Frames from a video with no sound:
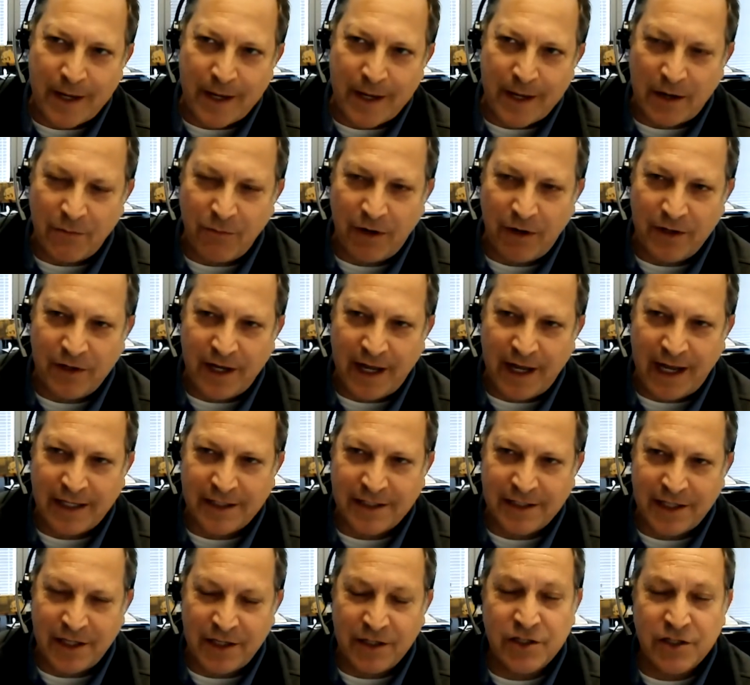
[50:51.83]
I wanted to
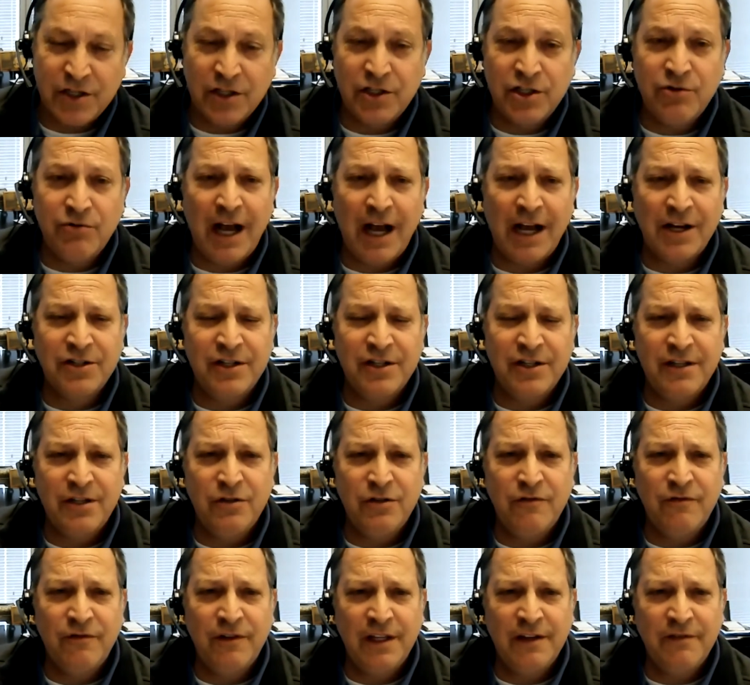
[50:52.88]
ask you, since
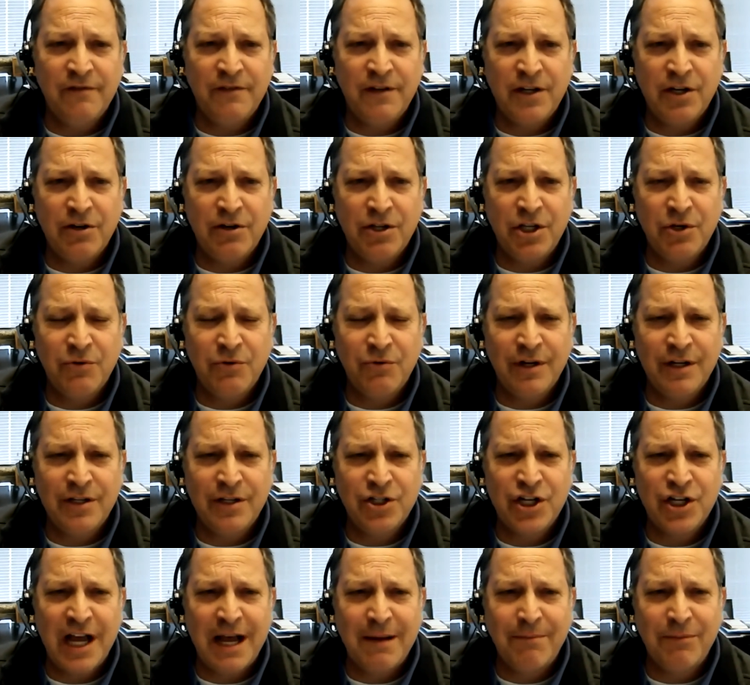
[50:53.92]
you've lived here, you were
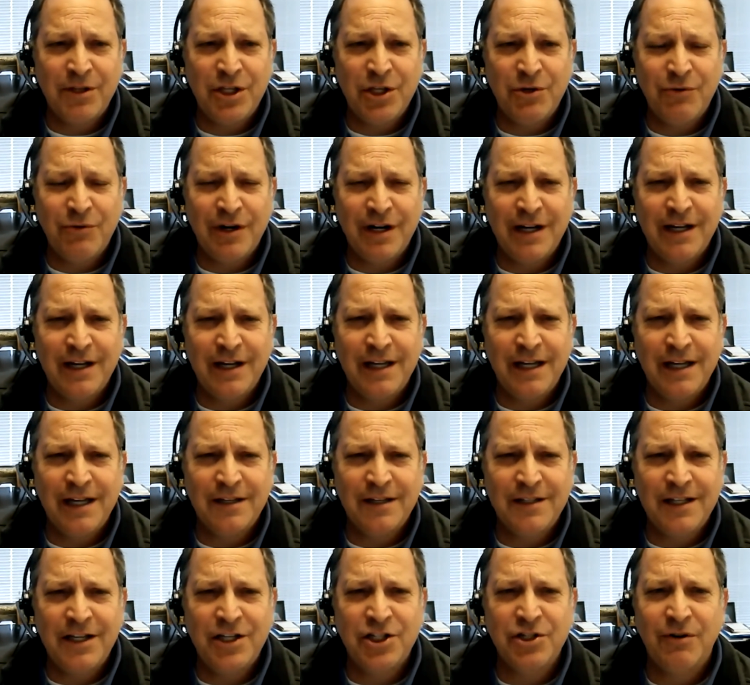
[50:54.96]
a
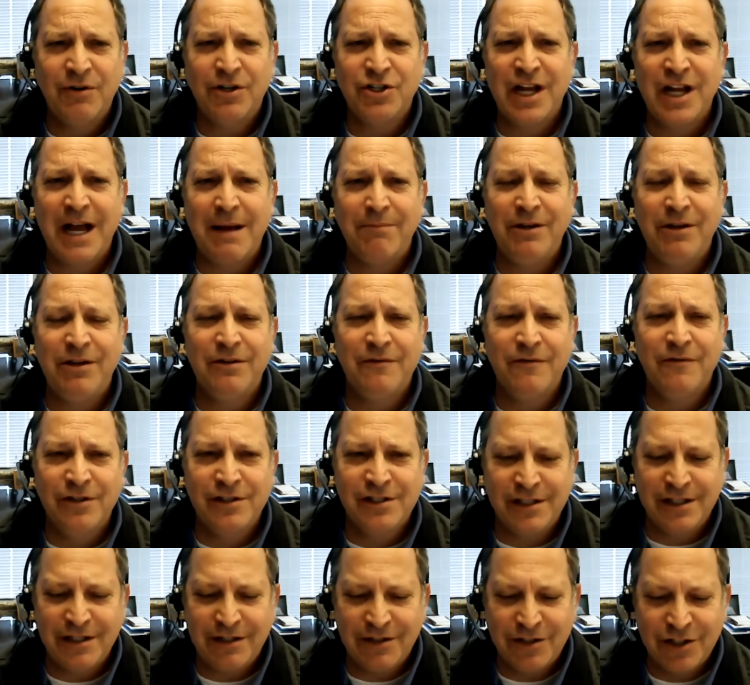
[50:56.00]
teacher at Chapman
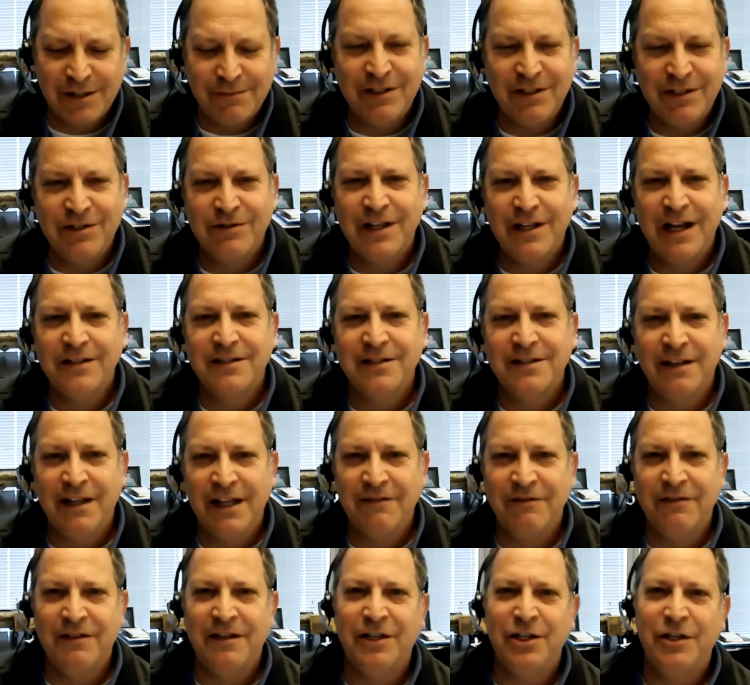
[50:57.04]
University. You told me
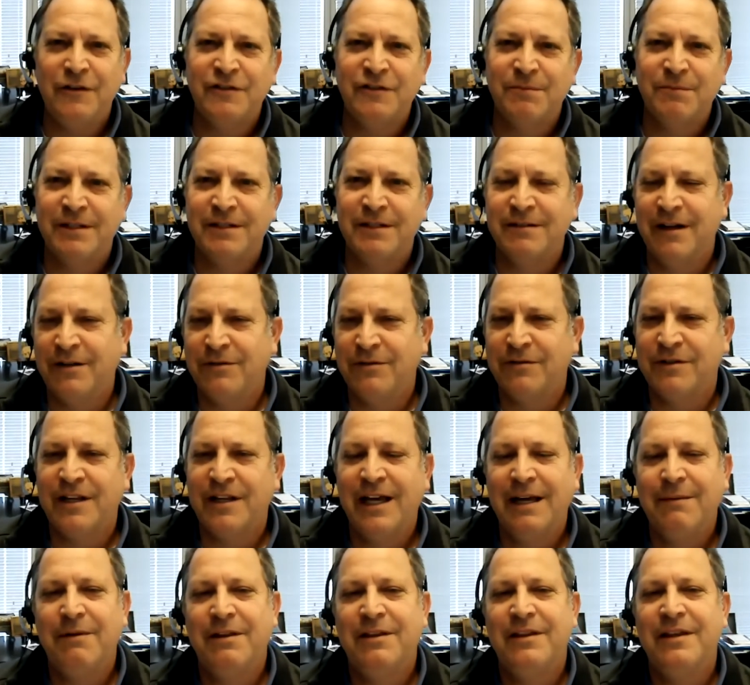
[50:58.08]
2011, and you spent other
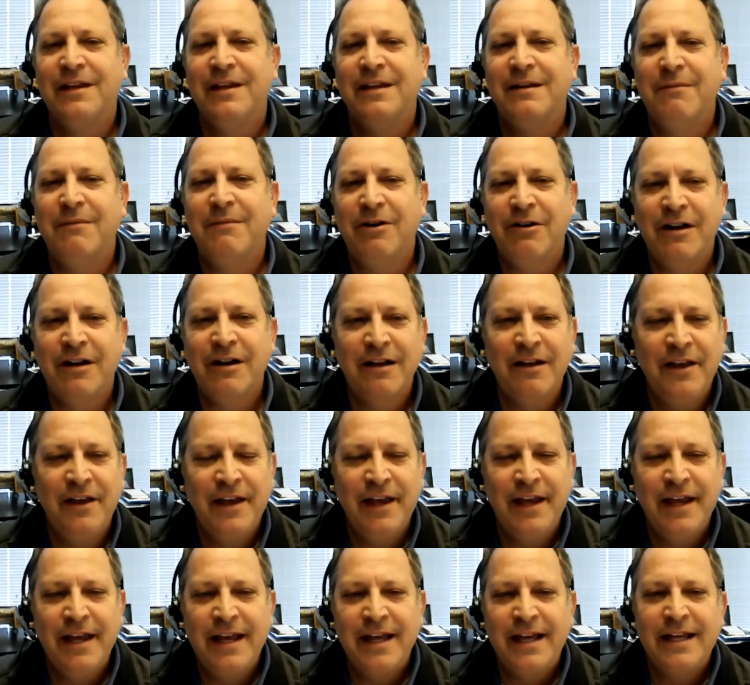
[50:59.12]
time, I think, in America.
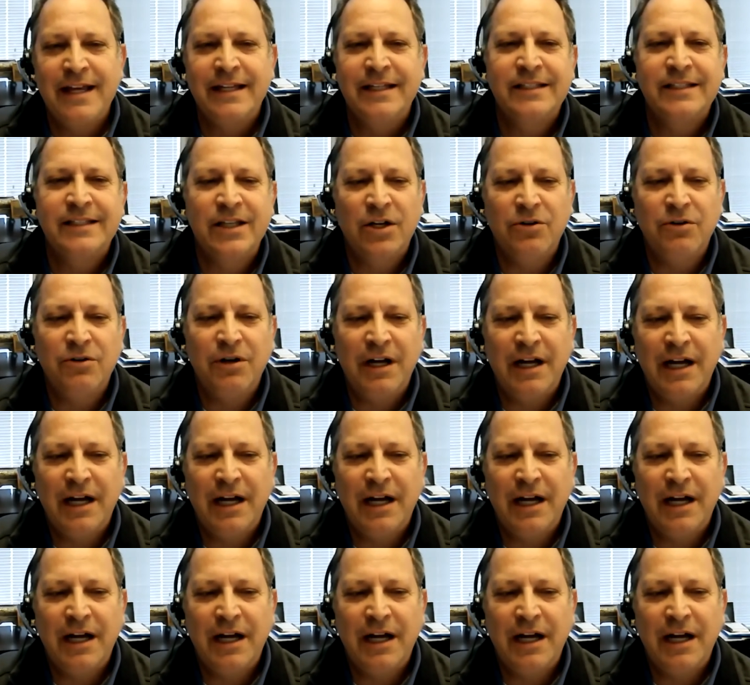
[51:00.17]
So